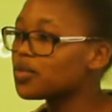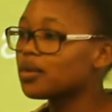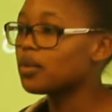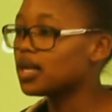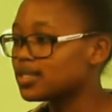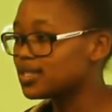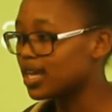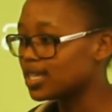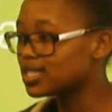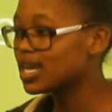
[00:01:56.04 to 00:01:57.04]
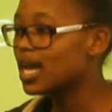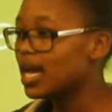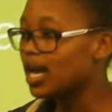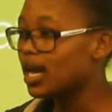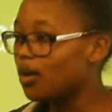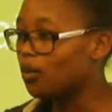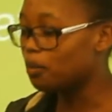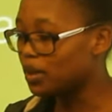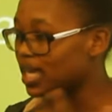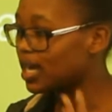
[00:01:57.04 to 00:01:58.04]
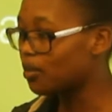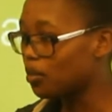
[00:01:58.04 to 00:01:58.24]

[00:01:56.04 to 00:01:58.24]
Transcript: the world that being a